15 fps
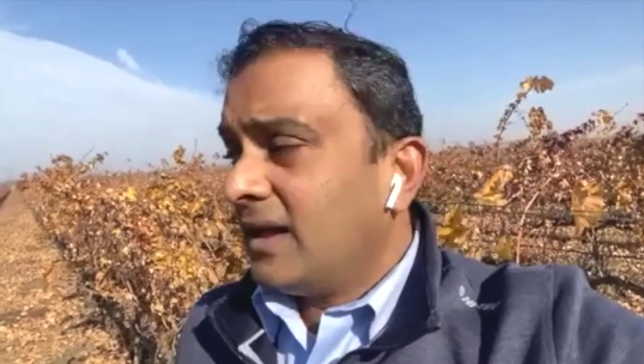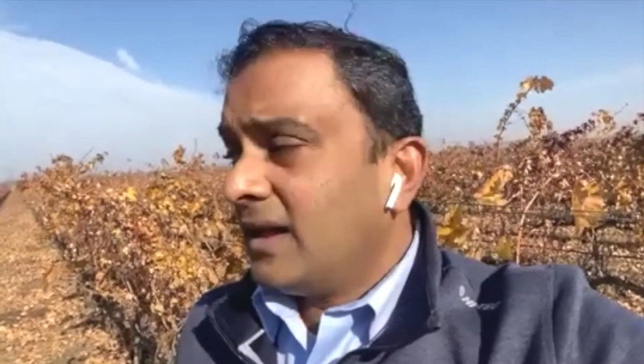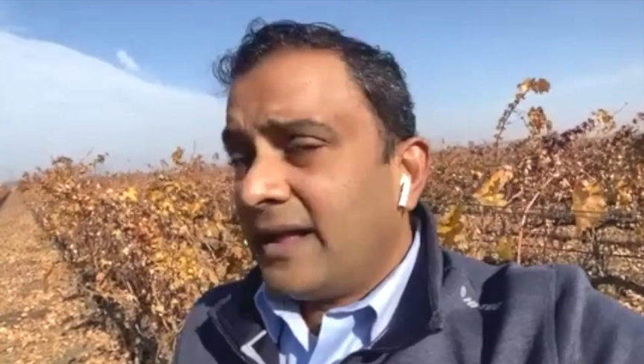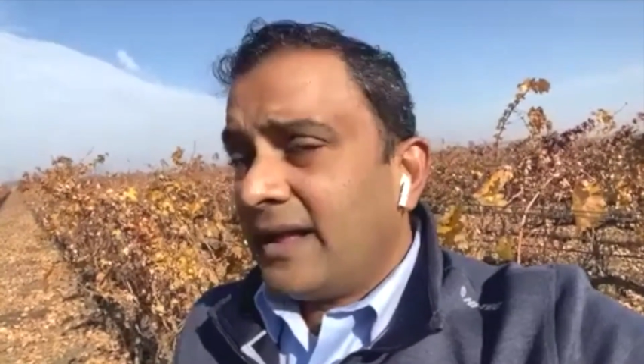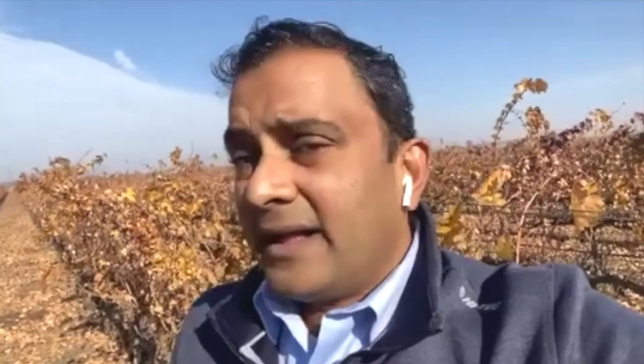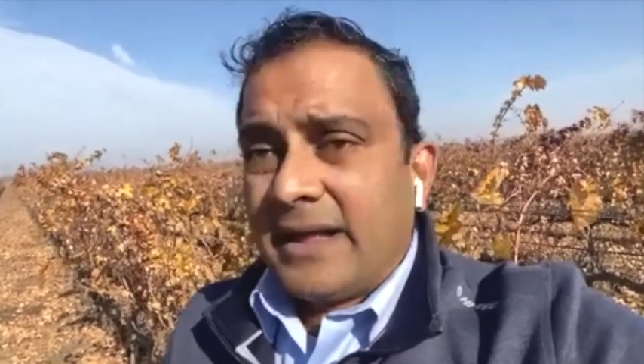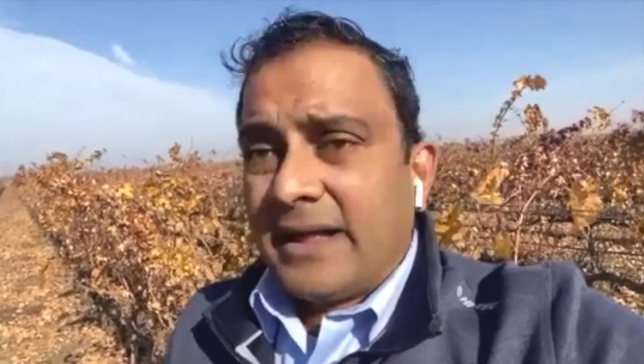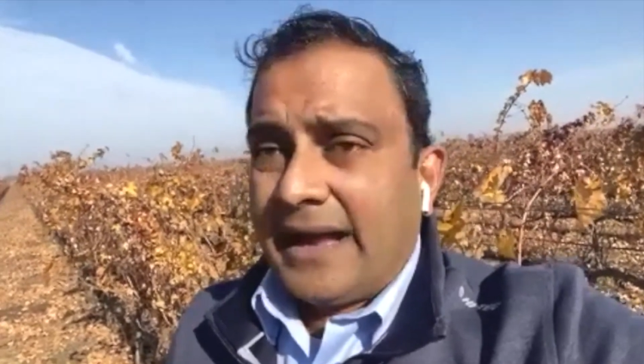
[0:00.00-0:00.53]

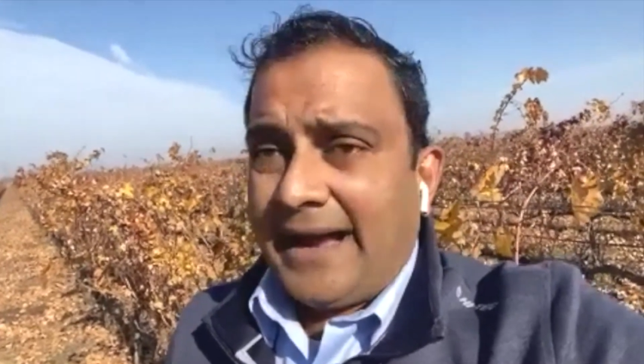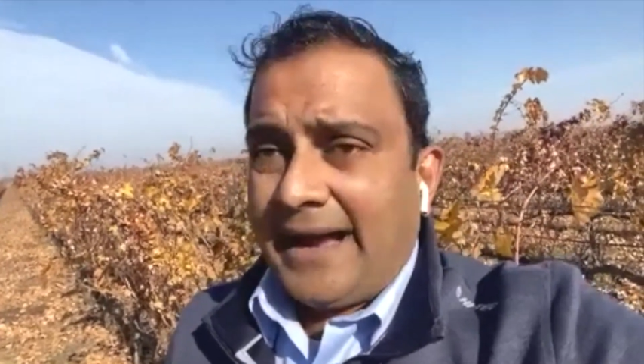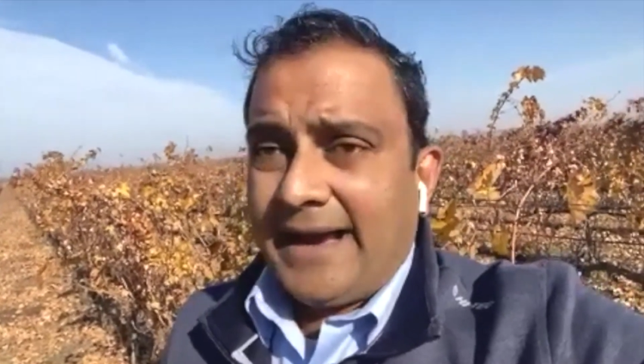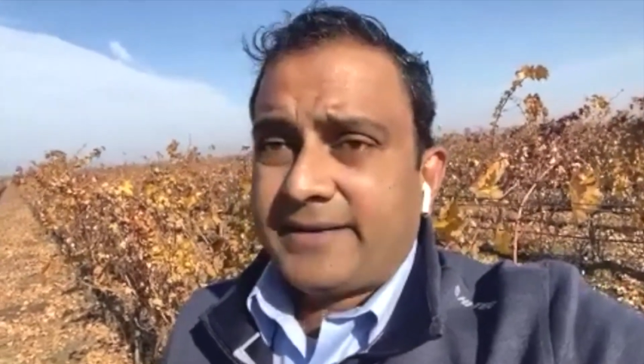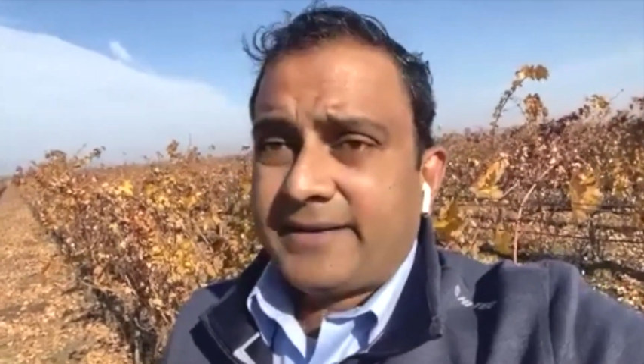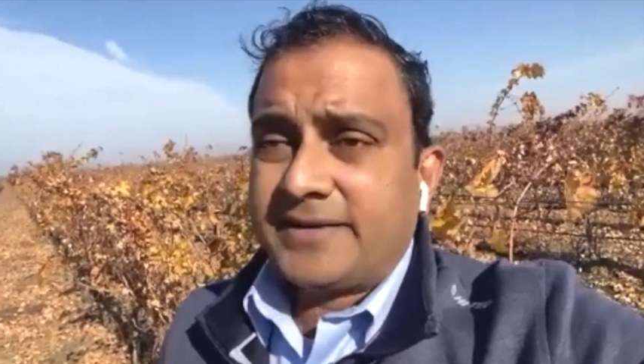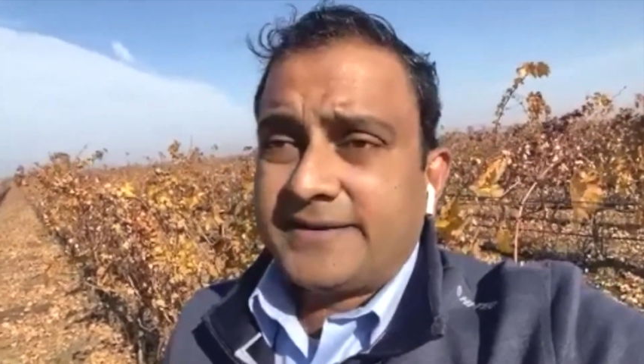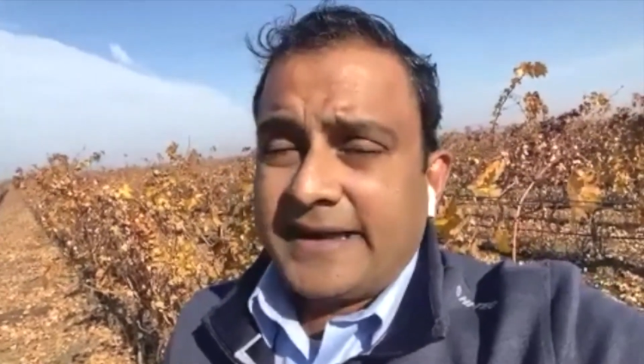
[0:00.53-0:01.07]
at the
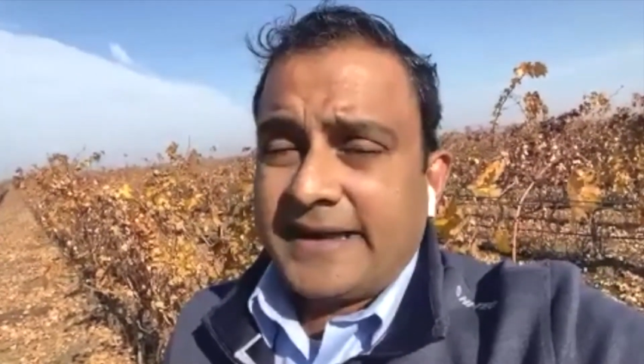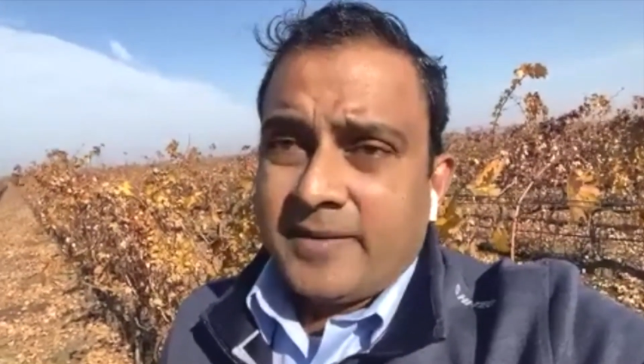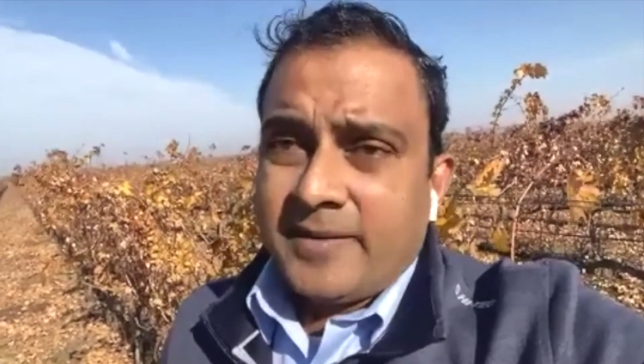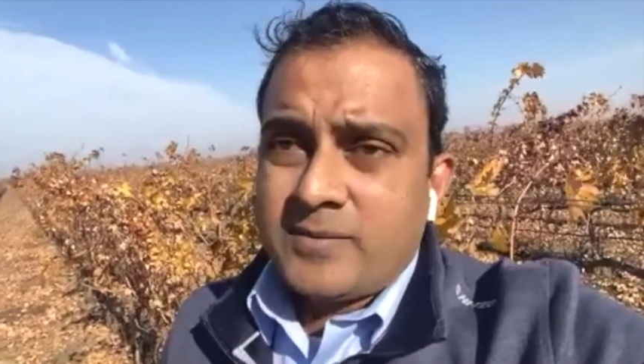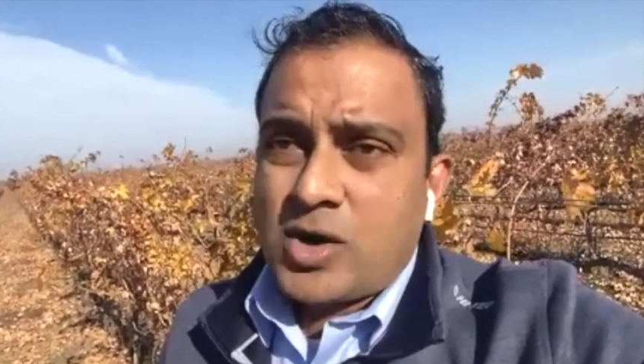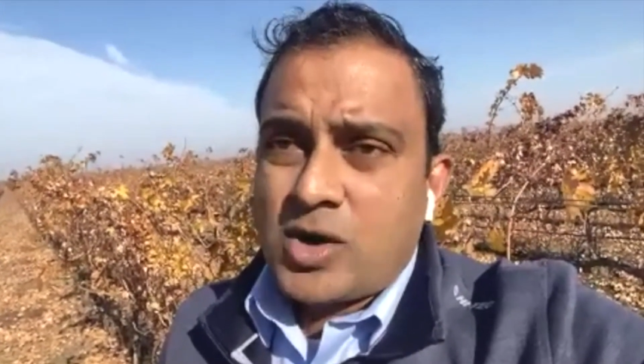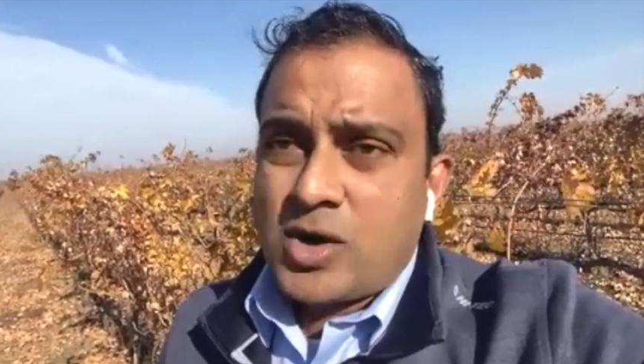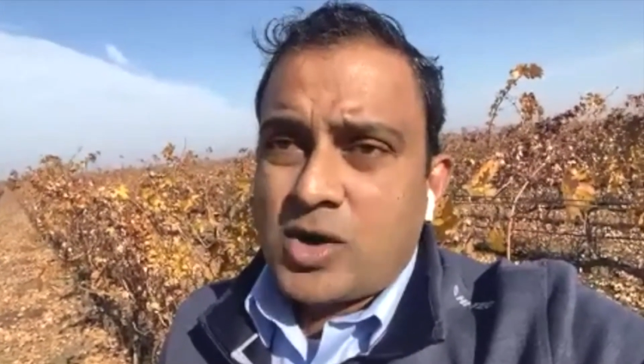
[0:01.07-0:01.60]
same or
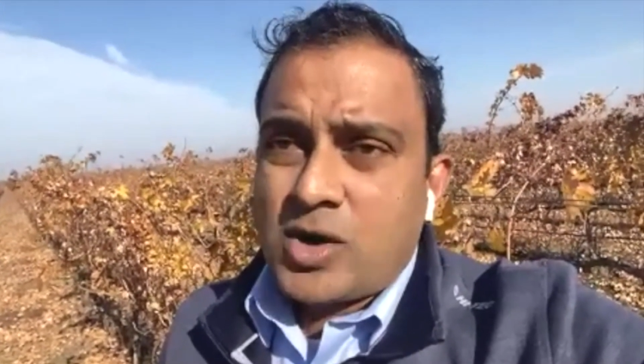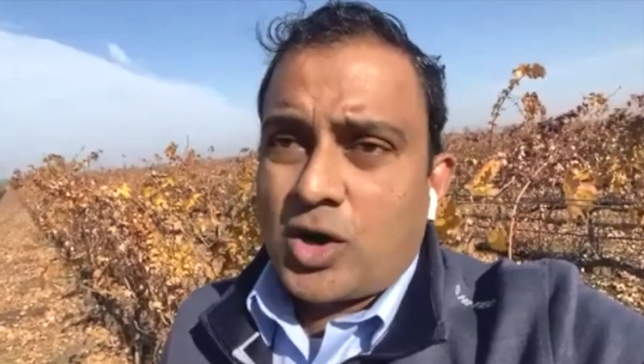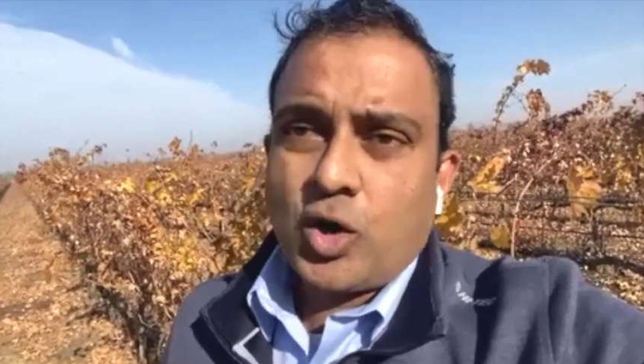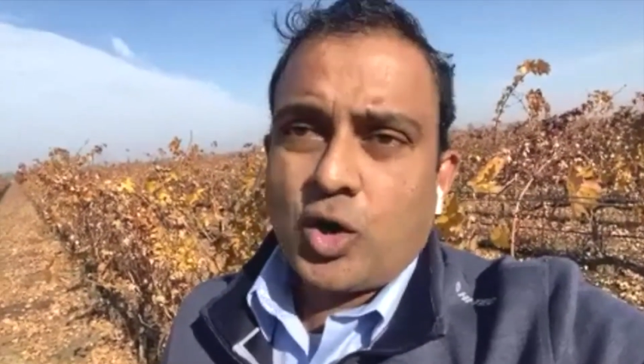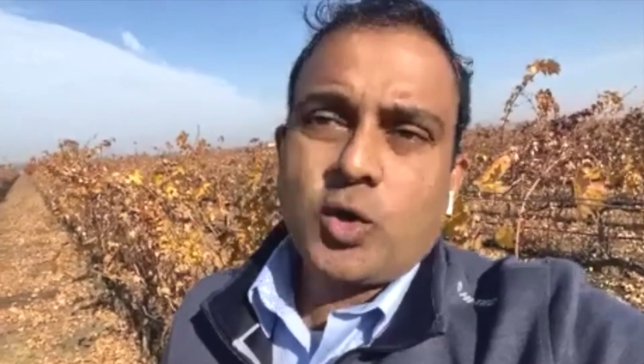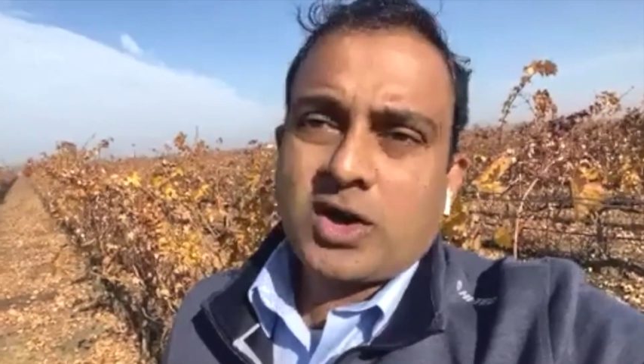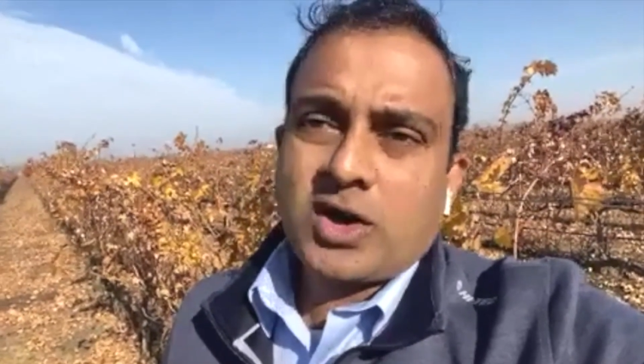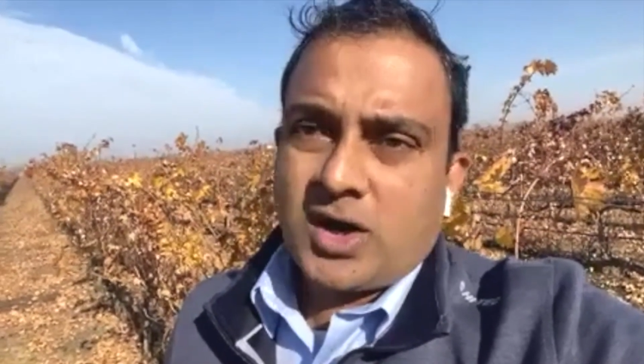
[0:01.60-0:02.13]
lower
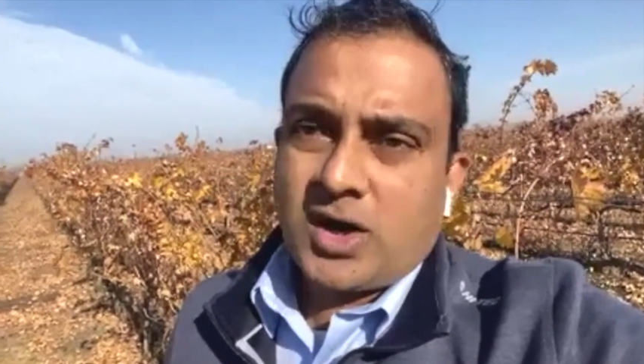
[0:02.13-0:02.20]
cost